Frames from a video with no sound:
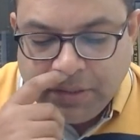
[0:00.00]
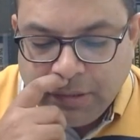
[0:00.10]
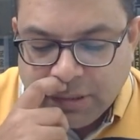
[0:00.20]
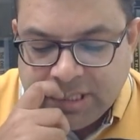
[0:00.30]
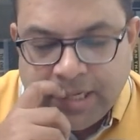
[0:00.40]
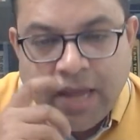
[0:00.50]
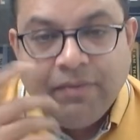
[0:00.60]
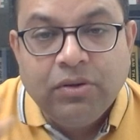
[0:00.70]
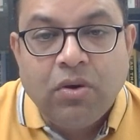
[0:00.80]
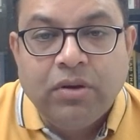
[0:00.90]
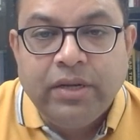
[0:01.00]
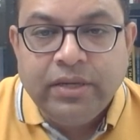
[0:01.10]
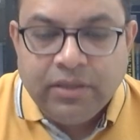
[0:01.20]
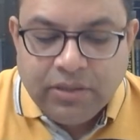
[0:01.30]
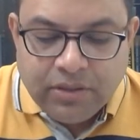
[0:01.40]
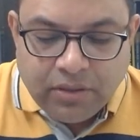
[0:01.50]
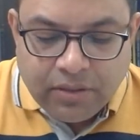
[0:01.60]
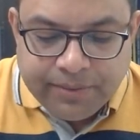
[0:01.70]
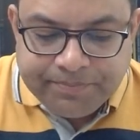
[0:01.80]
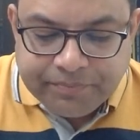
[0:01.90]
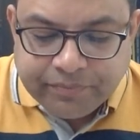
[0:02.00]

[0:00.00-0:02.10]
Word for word: he said i will conquer it uh,